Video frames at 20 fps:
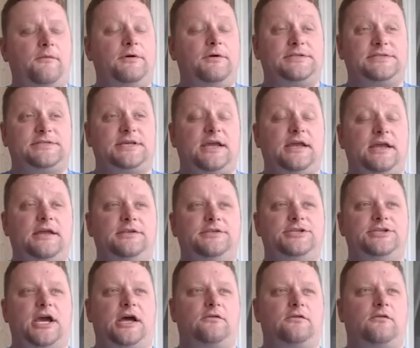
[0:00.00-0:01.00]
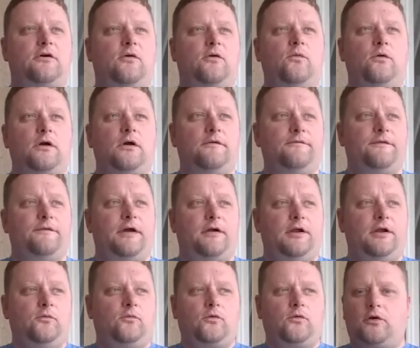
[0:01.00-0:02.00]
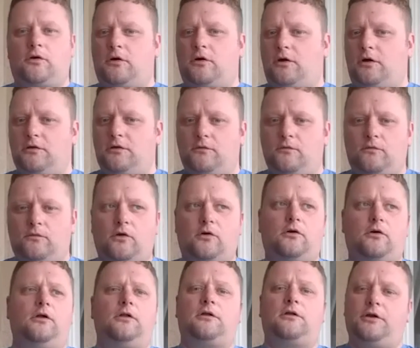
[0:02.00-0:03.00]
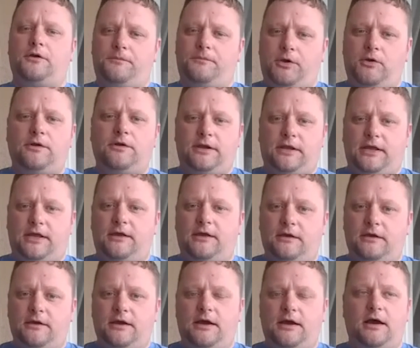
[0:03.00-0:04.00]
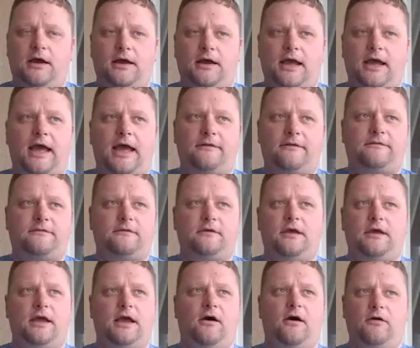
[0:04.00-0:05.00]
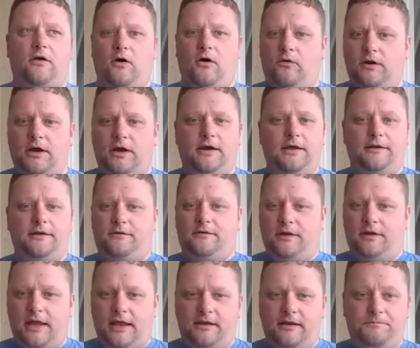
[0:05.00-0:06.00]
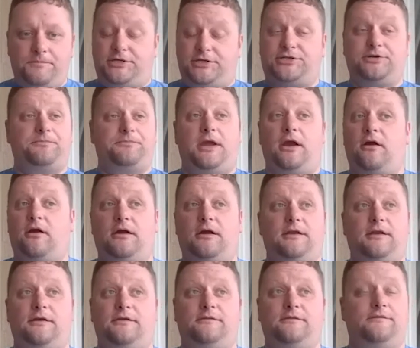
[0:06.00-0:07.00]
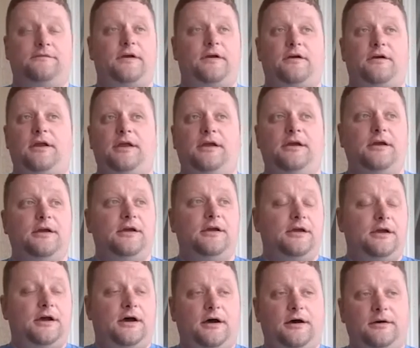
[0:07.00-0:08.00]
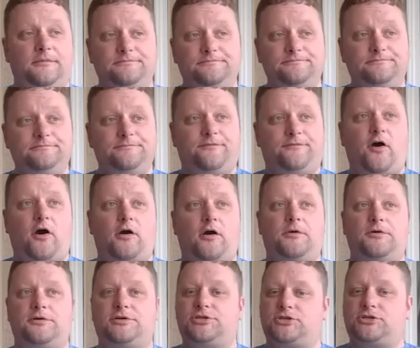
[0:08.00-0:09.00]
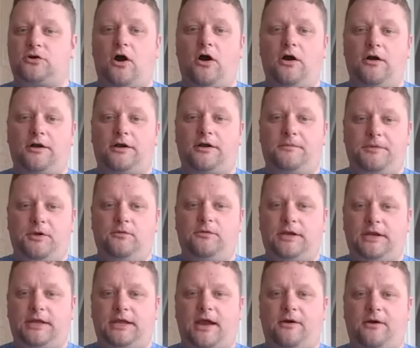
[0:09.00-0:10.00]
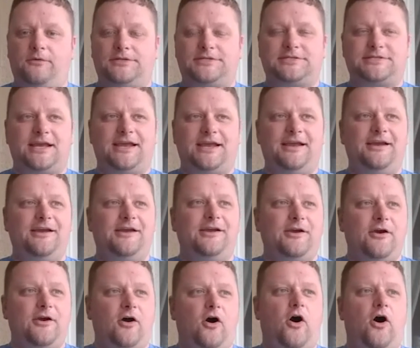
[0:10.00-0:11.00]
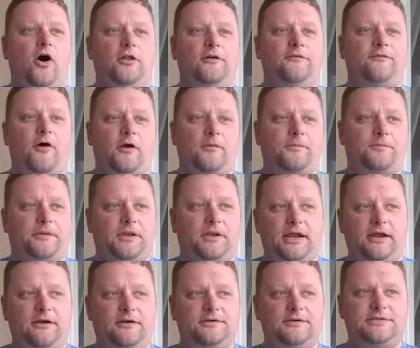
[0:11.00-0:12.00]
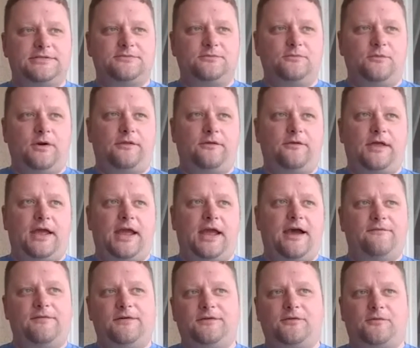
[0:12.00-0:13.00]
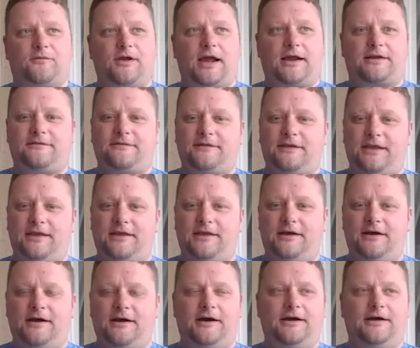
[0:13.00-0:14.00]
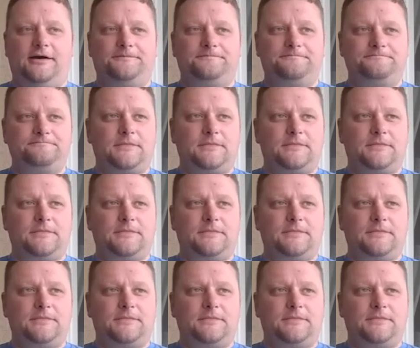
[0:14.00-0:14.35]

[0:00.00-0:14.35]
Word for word: would say in general, we're a very rural rural community uh, at Algona, and and Bishop Garrigan is a very um, farmer strong community. I would say all of our players, whether they have a direct uh,